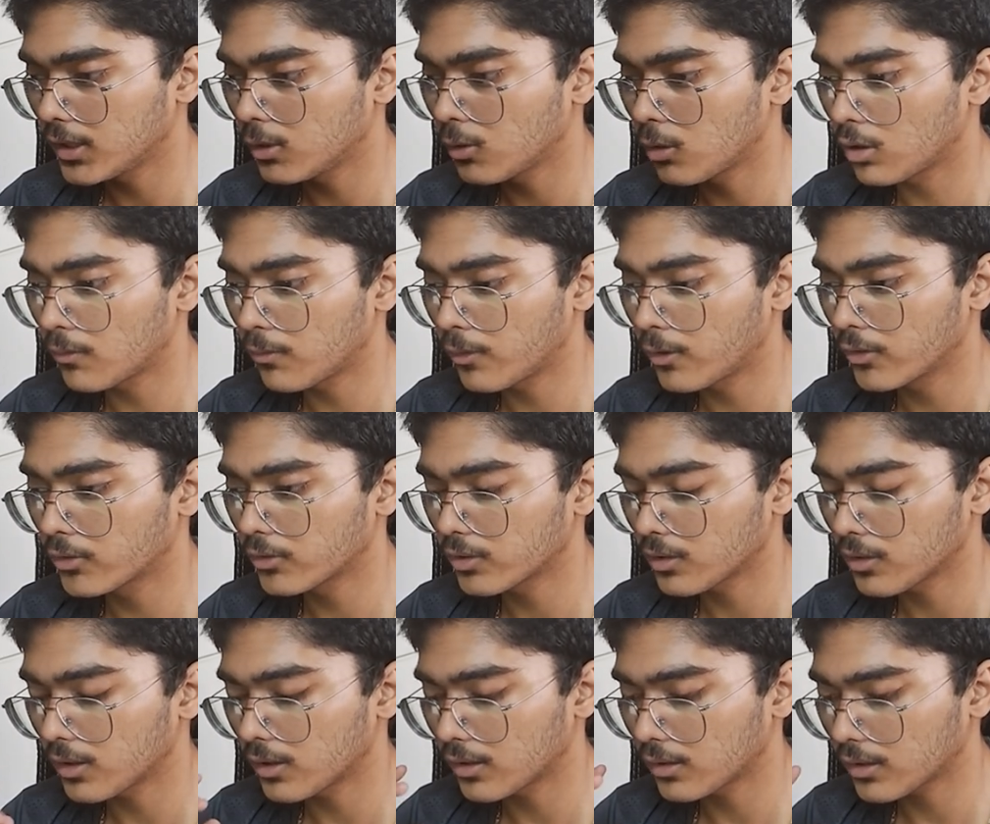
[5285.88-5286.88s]
You gotta first
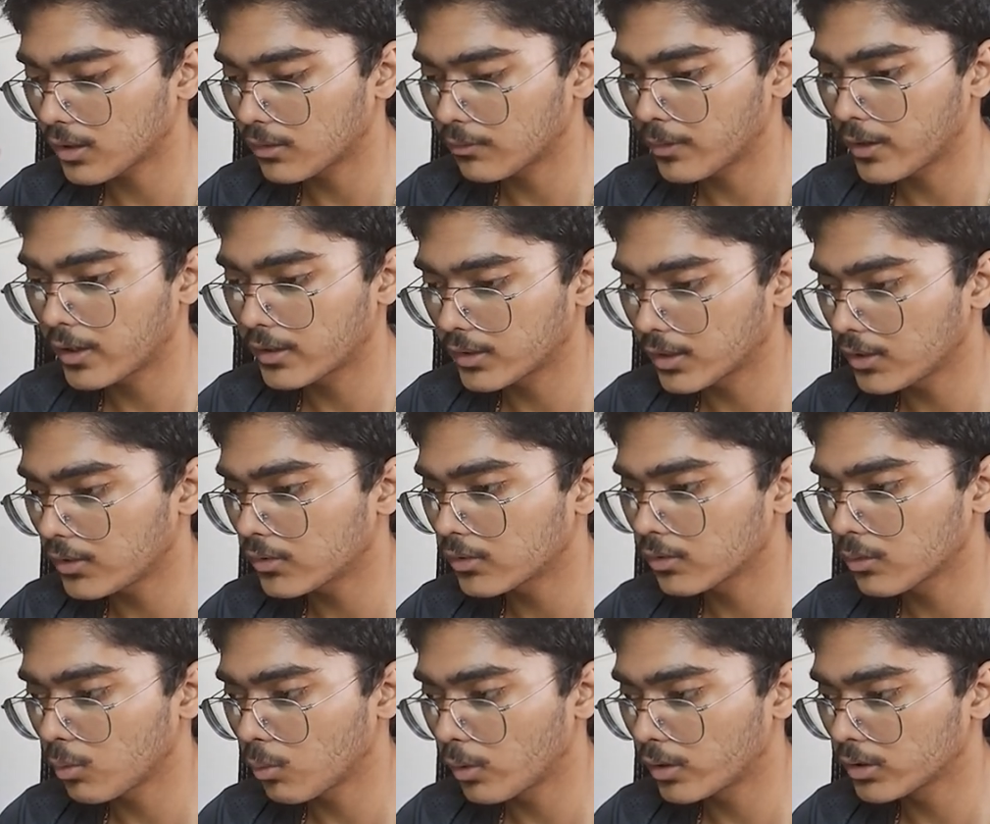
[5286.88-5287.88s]
configure this.
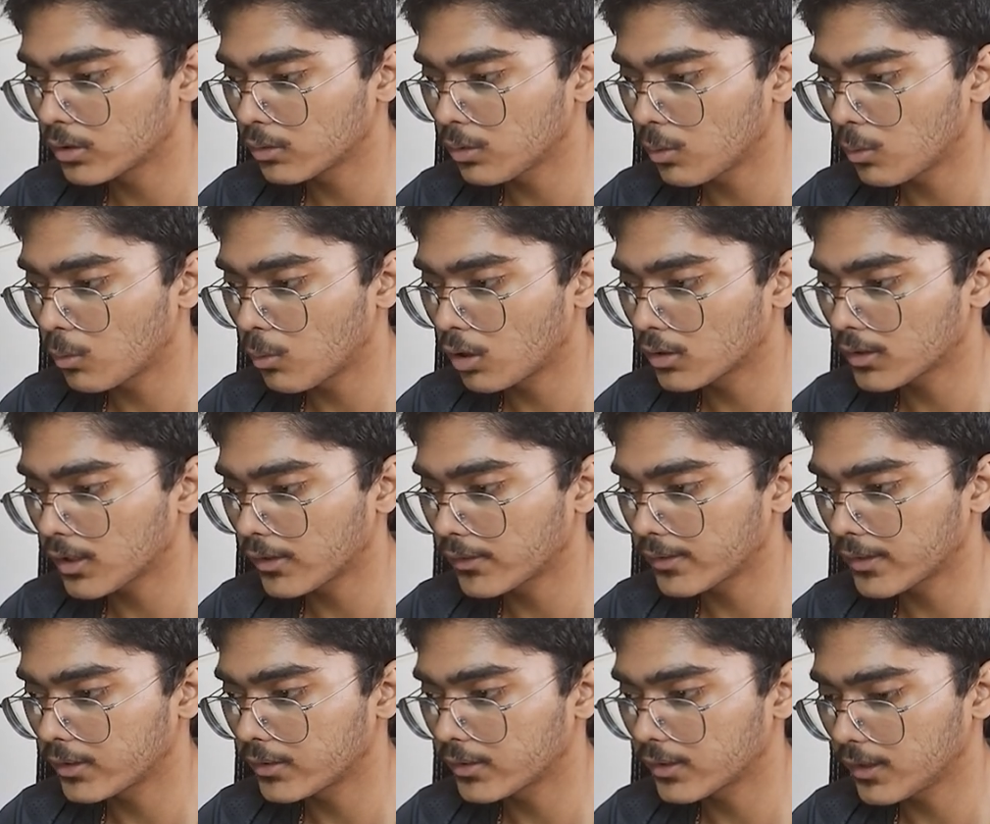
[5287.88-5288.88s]
Go into the OAuth
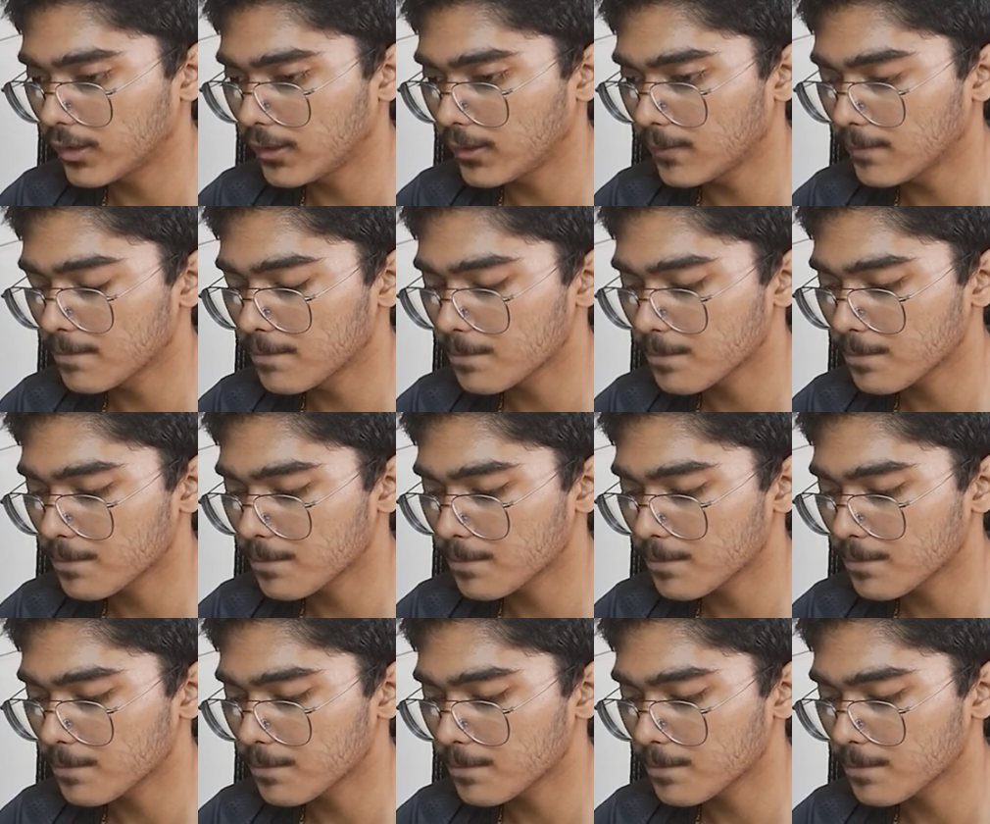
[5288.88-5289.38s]
consent screen.